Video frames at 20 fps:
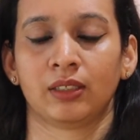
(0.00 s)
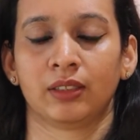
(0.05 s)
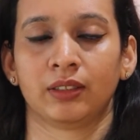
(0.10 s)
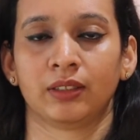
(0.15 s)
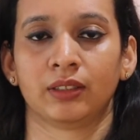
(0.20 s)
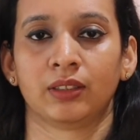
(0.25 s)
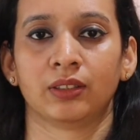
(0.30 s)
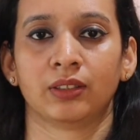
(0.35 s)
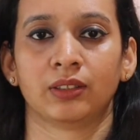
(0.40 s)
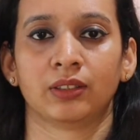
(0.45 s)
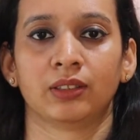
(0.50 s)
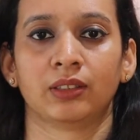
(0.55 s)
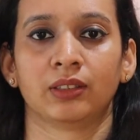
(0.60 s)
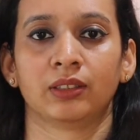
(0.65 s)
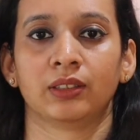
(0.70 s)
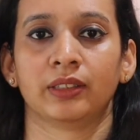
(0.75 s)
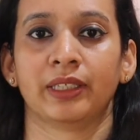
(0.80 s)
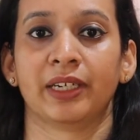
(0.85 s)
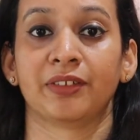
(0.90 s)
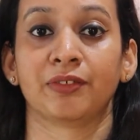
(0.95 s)

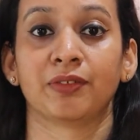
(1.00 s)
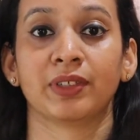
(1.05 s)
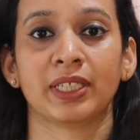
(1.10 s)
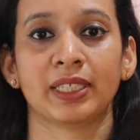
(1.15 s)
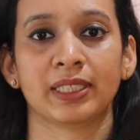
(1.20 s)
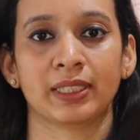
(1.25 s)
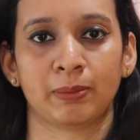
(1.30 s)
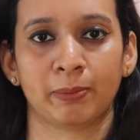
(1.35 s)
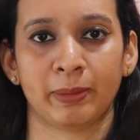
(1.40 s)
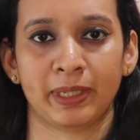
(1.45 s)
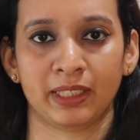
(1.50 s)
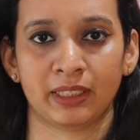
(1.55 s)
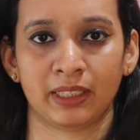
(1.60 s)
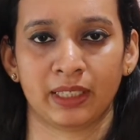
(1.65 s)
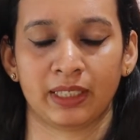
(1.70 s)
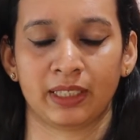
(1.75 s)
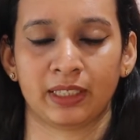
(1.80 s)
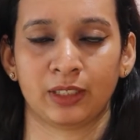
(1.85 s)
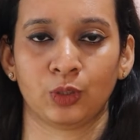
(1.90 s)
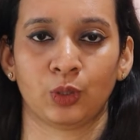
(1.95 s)
the advertisement
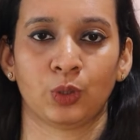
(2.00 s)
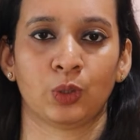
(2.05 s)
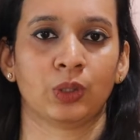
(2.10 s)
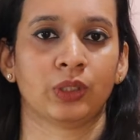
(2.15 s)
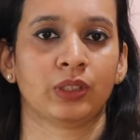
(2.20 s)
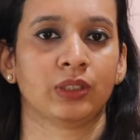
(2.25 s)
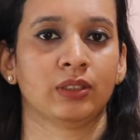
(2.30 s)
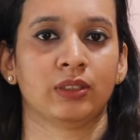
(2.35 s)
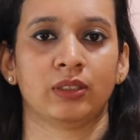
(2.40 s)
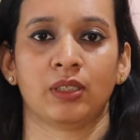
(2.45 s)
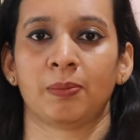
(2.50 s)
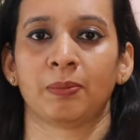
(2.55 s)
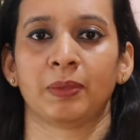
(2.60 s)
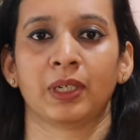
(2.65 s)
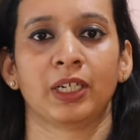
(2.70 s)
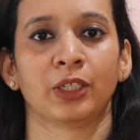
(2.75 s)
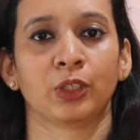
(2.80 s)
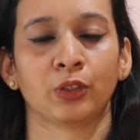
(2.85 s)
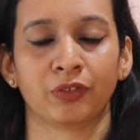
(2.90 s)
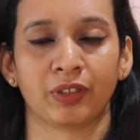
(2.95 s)
had or some
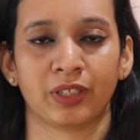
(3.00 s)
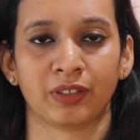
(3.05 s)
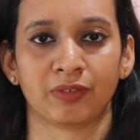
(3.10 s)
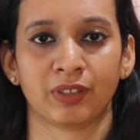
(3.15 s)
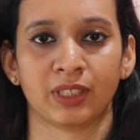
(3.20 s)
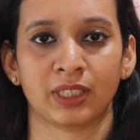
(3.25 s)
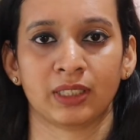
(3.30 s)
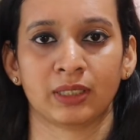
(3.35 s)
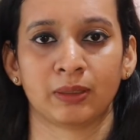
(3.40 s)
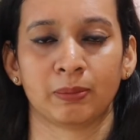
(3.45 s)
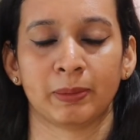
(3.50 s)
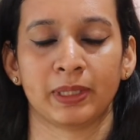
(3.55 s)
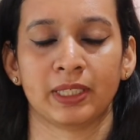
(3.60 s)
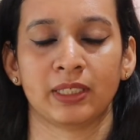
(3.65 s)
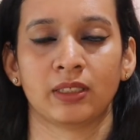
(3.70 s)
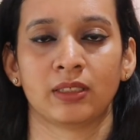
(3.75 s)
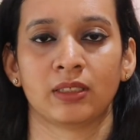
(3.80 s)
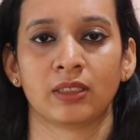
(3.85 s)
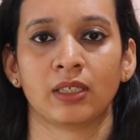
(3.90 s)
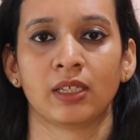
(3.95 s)
kind of
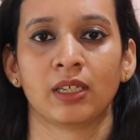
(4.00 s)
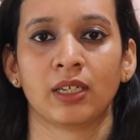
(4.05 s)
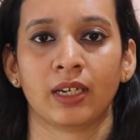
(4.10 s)
advertisement